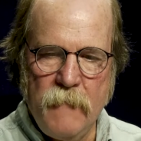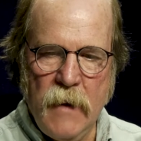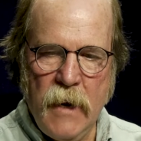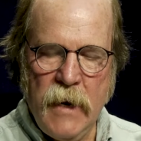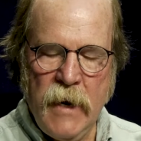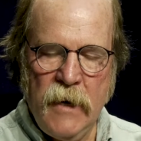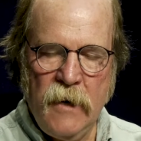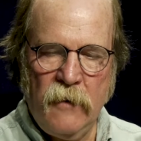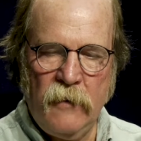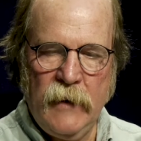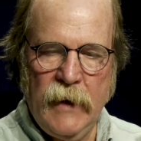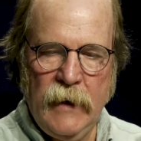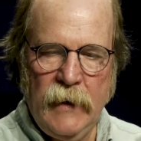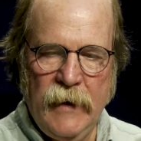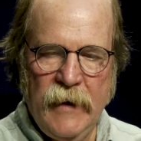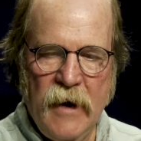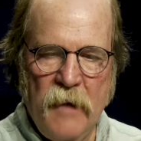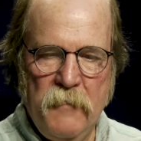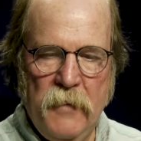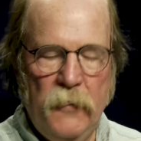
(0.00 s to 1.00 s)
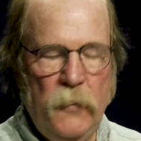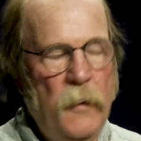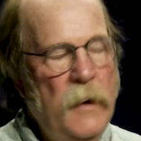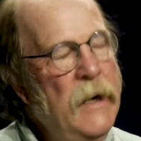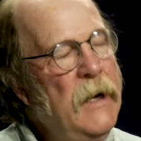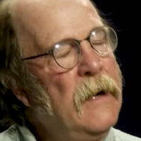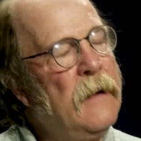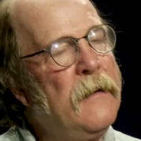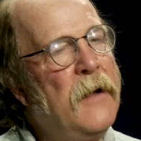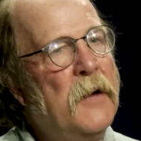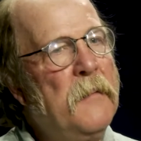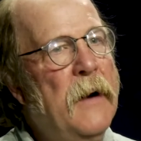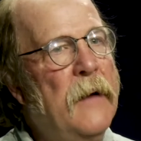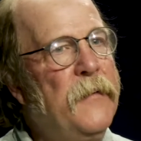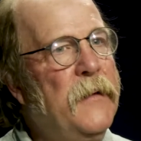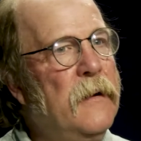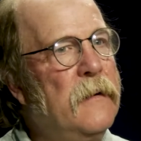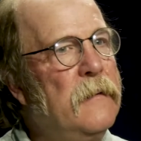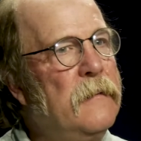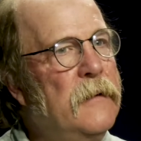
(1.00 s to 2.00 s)
Lately I've been reading a lot
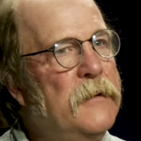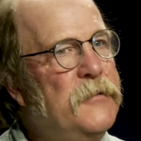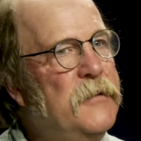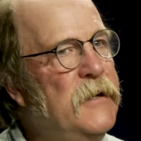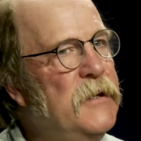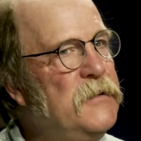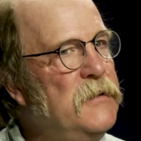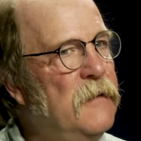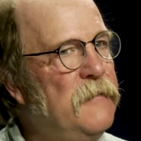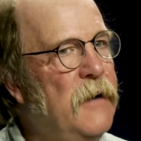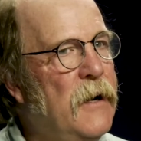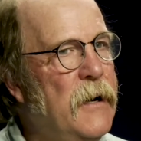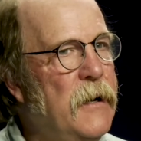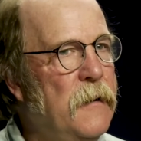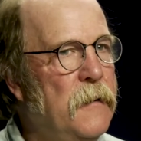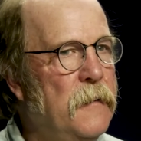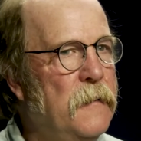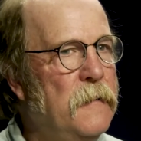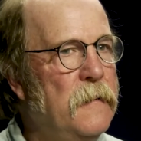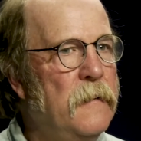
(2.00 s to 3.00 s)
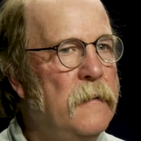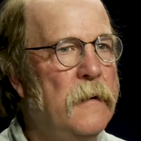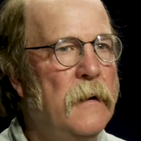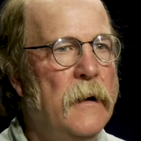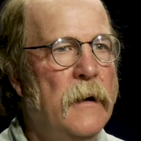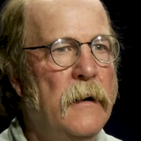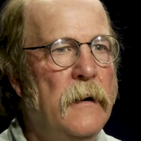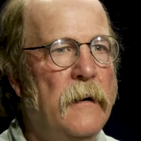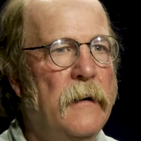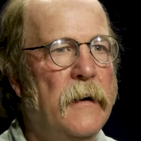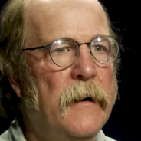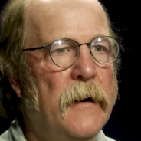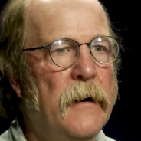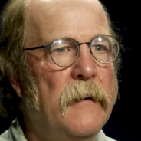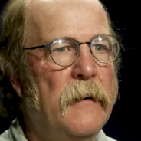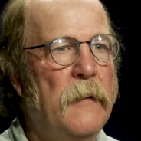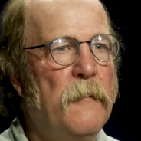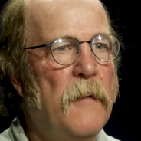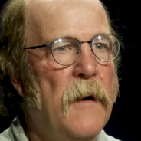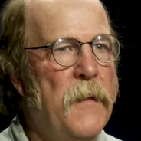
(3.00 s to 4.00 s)
about the tradition of haiku
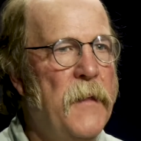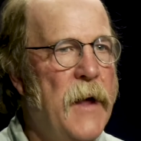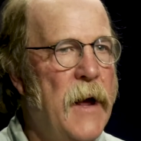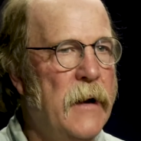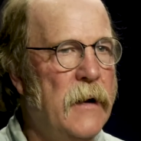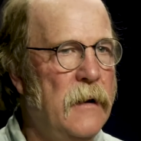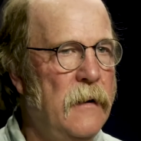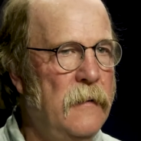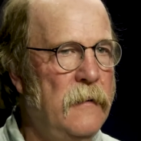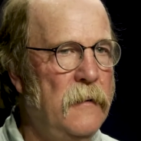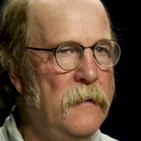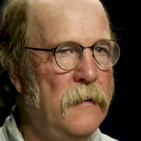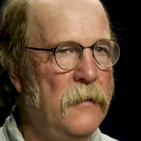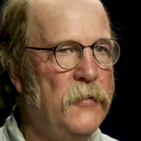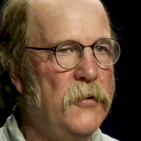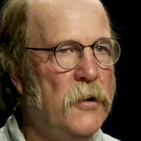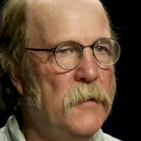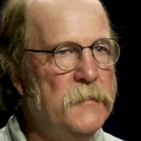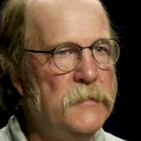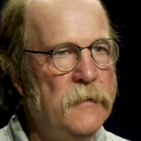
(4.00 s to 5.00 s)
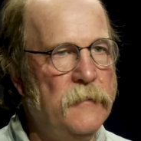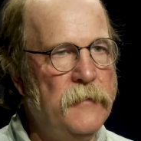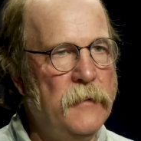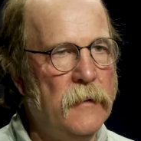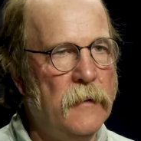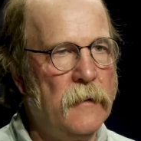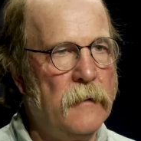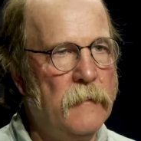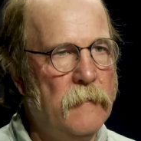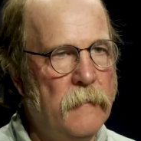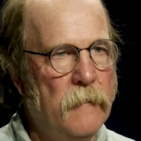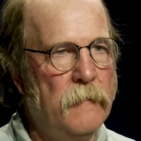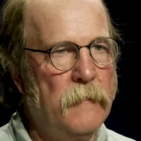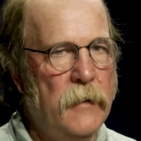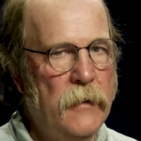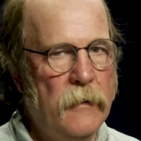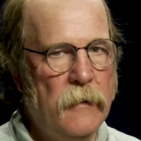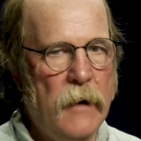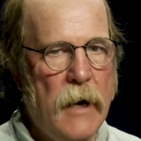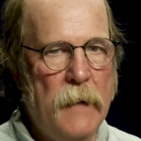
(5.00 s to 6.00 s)
and what that can do in terms of your
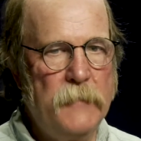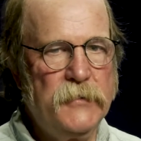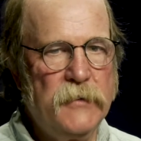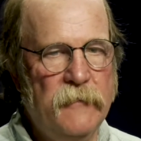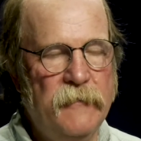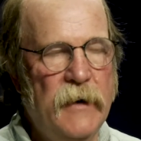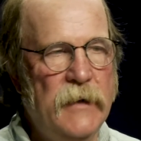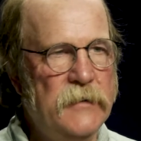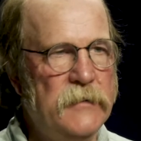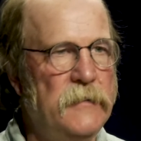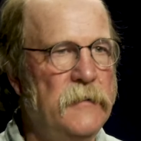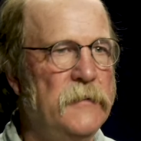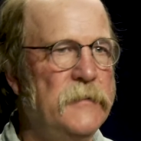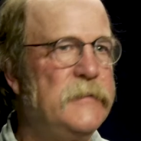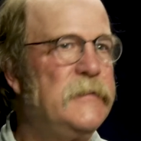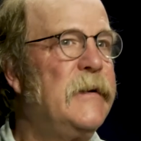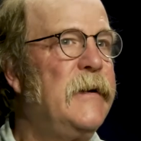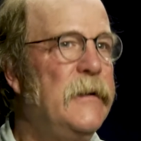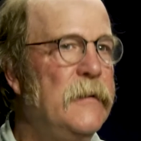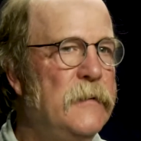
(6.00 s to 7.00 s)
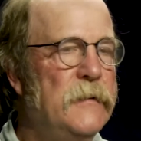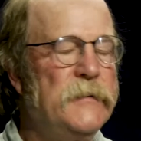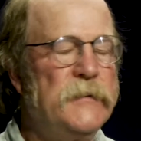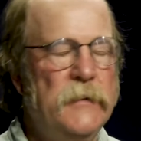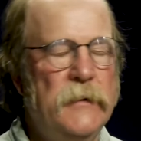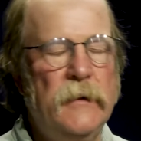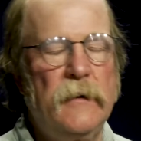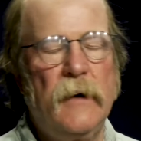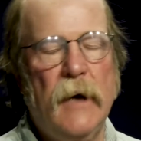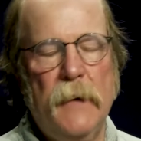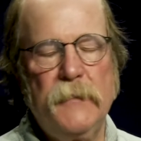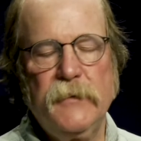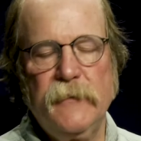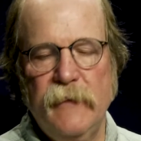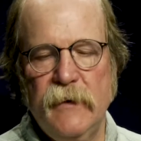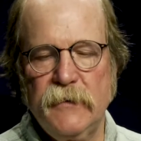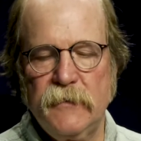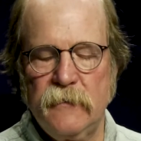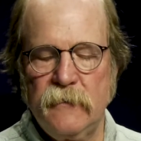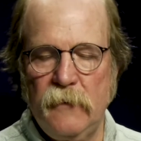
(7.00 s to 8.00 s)
observational skills or your
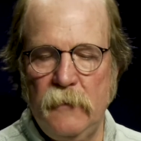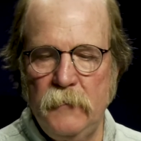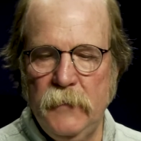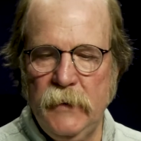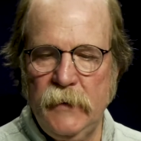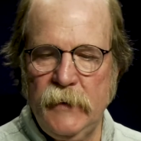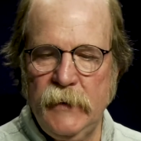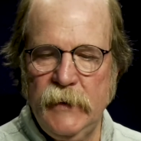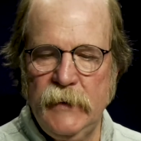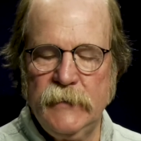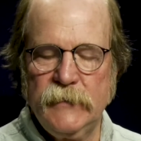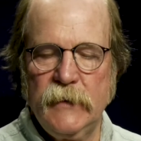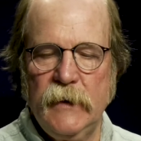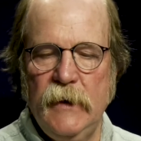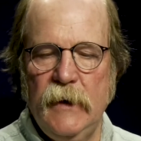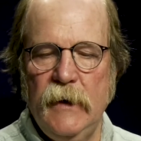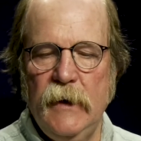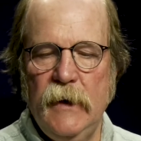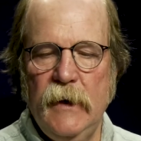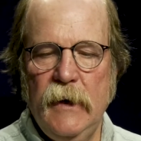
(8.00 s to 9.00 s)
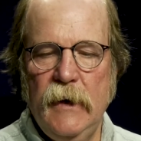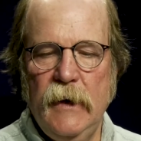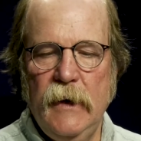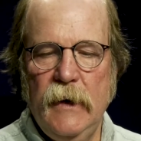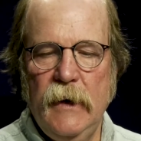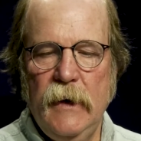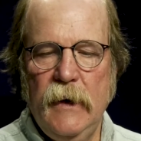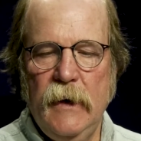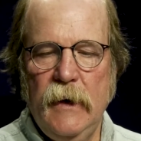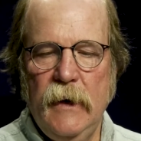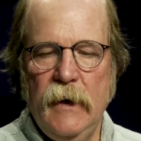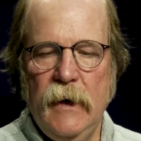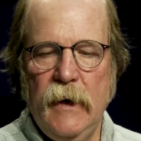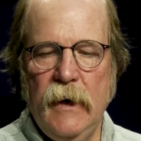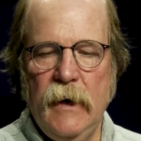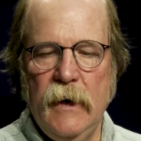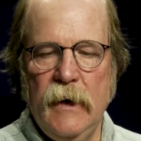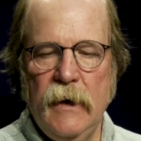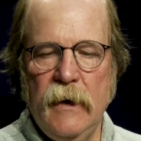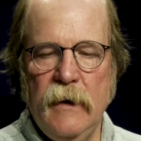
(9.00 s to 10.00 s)
observational abilities.
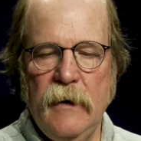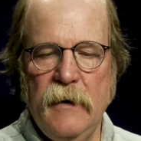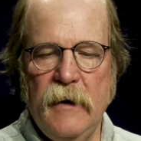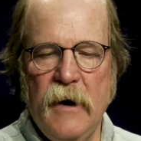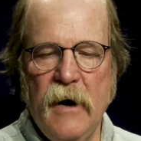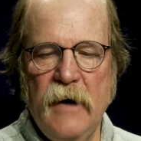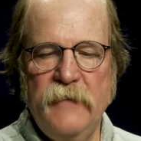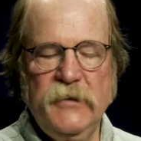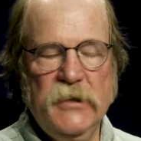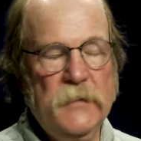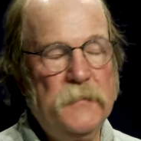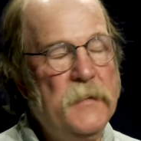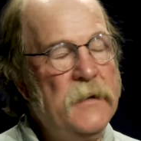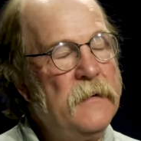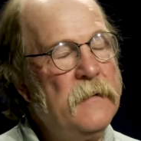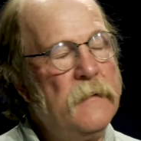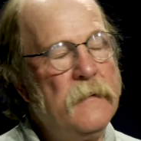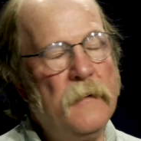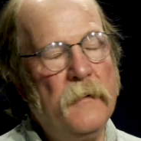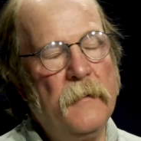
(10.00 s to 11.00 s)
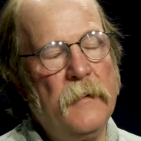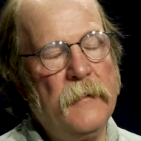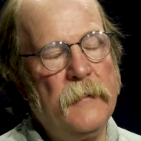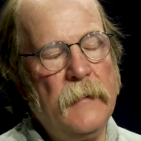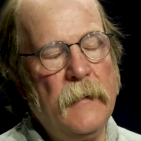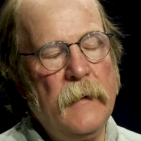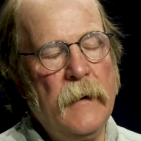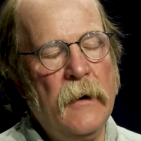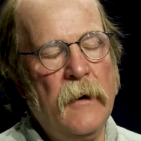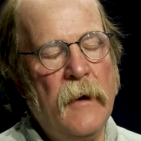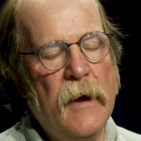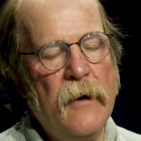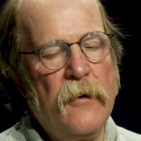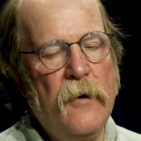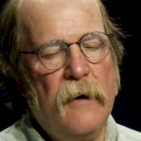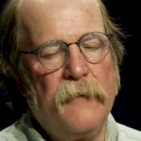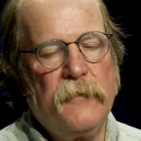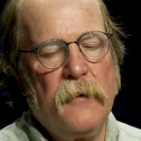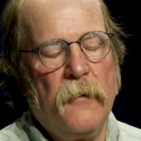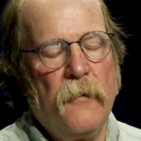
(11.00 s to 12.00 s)
And I've just been, I
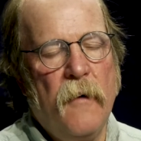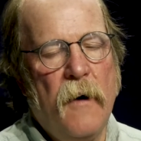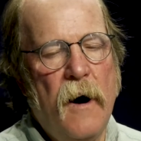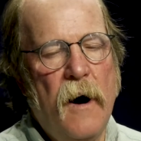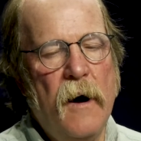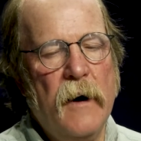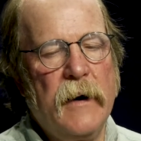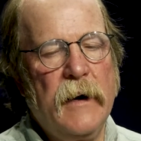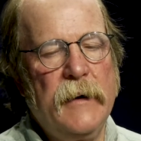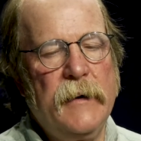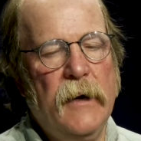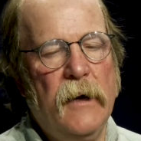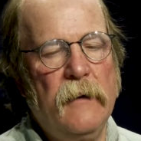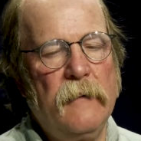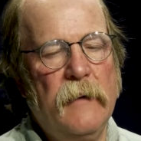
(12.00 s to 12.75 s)
go out for a walk and